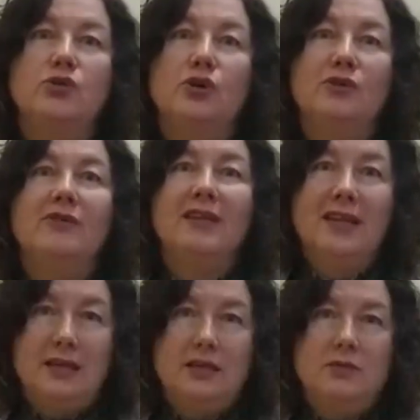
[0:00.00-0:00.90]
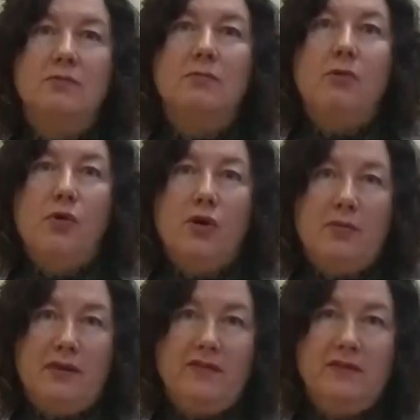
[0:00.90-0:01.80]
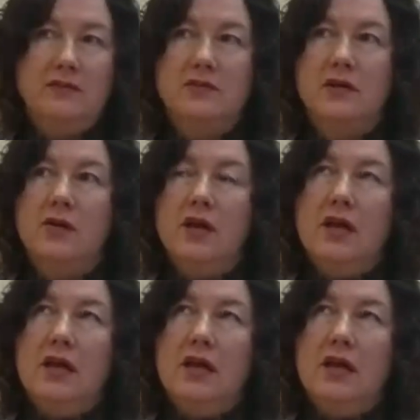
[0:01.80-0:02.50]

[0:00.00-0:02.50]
not need more methods. So,